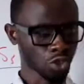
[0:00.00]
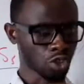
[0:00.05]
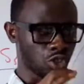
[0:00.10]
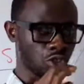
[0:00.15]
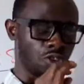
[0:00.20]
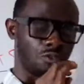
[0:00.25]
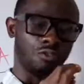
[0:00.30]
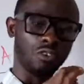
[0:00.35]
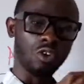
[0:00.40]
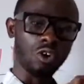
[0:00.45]

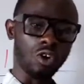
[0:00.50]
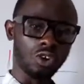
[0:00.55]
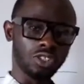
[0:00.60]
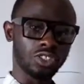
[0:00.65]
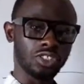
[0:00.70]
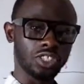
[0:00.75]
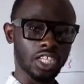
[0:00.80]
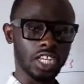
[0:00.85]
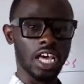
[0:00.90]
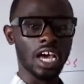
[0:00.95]
you
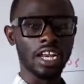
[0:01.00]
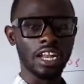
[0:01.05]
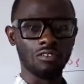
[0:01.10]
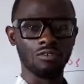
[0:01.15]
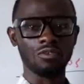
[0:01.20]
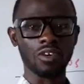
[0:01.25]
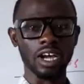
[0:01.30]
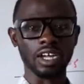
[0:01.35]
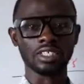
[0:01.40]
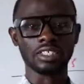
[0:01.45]
consider the
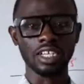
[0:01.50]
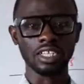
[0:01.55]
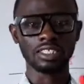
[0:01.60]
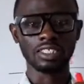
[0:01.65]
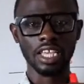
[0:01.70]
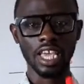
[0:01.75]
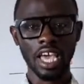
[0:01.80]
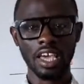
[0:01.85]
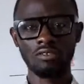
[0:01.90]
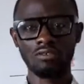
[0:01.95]

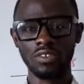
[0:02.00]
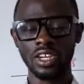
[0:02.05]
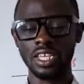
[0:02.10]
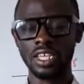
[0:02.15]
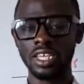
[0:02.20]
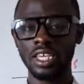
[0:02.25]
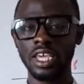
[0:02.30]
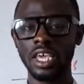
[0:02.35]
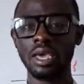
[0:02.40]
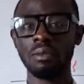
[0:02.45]
factors
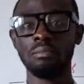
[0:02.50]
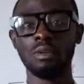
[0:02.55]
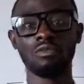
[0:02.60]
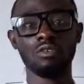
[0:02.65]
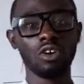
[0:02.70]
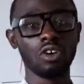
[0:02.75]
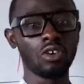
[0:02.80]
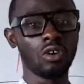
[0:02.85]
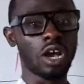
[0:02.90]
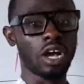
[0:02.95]
carefully
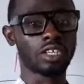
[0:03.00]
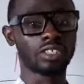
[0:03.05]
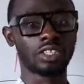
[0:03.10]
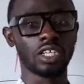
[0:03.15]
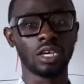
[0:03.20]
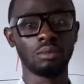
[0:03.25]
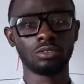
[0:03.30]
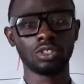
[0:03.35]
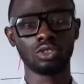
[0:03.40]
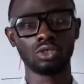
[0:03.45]
before you
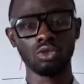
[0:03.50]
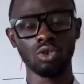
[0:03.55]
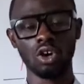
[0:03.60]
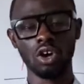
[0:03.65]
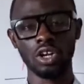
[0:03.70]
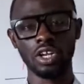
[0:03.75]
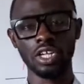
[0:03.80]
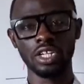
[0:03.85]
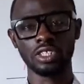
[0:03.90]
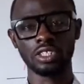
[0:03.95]
accept to
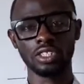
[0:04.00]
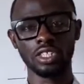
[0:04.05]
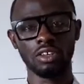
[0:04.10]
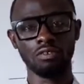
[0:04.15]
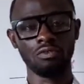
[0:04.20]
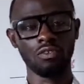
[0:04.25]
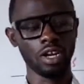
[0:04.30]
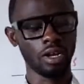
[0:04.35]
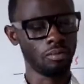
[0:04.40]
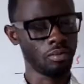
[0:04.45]
audit the
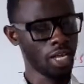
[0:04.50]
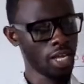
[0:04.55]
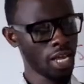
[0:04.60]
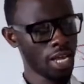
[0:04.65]
firm.